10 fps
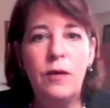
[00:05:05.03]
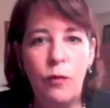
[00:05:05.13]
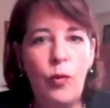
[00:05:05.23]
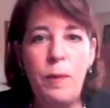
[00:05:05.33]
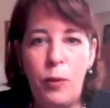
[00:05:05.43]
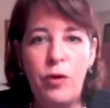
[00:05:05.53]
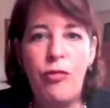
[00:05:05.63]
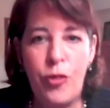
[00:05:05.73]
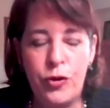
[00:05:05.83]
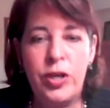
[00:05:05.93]
We
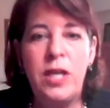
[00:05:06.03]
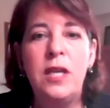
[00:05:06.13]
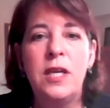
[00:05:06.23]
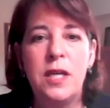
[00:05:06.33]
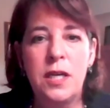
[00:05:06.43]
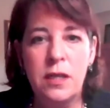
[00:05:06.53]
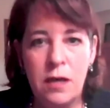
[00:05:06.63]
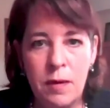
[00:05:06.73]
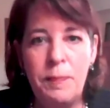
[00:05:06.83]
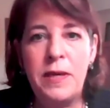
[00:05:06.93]
put 30
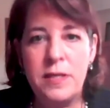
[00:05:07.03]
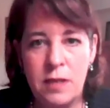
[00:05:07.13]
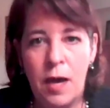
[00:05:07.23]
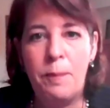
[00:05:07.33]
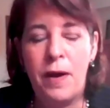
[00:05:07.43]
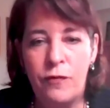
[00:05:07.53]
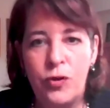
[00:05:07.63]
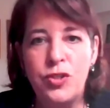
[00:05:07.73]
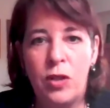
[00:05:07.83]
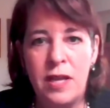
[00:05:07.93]
companies up on
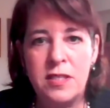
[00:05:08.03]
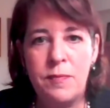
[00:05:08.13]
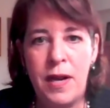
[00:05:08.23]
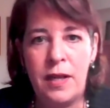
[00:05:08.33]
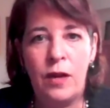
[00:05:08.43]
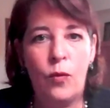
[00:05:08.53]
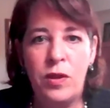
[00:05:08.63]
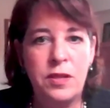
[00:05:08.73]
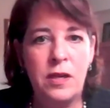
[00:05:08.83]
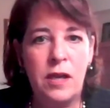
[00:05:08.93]
virtual estimating
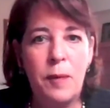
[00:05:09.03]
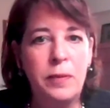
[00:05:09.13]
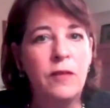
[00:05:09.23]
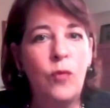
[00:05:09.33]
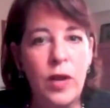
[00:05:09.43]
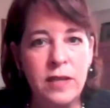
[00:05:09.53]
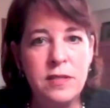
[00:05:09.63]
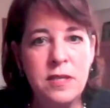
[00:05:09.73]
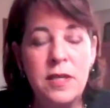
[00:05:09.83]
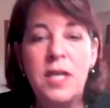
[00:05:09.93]
within a couple of
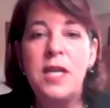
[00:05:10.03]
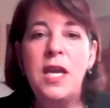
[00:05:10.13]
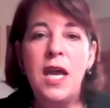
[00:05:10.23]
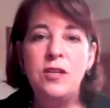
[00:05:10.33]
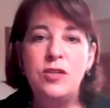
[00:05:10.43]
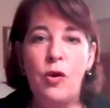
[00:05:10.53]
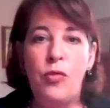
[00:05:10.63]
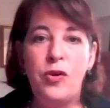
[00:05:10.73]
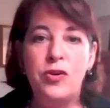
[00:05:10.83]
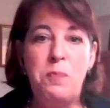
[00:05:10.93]
weeks. And so
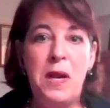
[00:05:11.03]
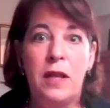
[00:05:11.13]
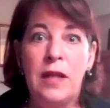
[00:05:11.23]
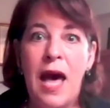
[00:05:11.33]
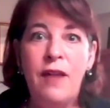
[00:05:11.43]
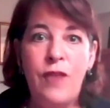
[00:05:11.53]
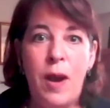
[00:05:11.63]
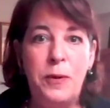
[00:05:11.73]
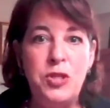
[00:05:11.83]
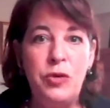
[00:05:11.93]
there's been a lot of
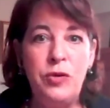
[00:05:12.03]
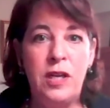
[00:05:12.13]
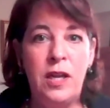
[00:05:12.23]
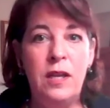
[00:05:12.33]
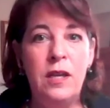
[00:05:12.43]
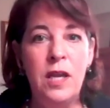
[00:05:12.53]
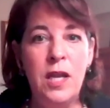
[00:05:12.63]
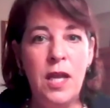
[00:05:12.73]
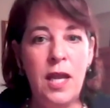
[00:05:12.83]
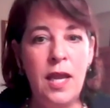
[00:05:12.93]
opportunity
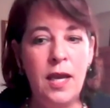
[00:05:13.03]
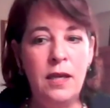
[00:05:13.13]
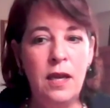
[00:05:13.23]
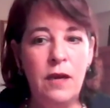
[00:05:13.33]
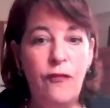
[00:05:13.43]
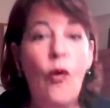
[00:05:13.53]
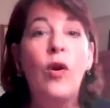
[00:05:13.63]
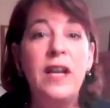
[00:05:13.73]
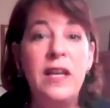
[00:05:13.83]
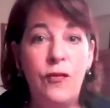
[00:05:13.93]
and
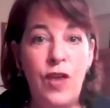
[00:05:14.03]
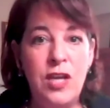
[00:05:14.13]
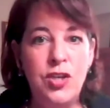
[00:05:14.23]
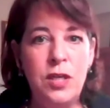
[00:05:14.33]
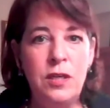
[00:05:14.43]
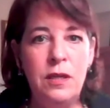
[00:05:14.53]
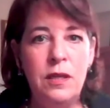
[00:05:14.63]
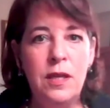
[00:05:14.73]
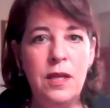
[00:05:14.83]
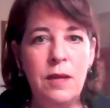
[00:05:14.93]
for innovation
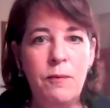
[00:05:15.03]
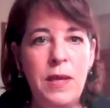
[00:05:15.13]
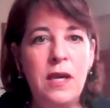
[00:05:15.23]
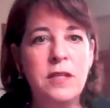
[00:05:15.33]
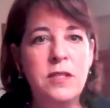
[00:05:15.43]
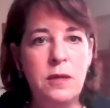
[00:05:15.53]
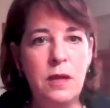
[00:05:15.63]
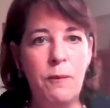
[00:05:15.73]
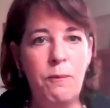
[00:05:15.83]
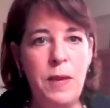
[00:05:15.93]
because
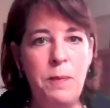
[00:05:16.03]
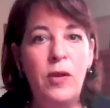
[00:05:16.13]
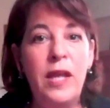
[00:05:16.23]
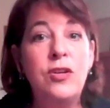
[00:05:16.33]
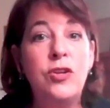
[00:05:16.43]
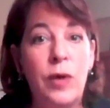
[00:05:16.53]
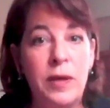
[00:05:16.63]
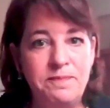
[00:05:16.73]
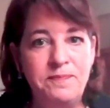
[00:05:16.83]
people can do it.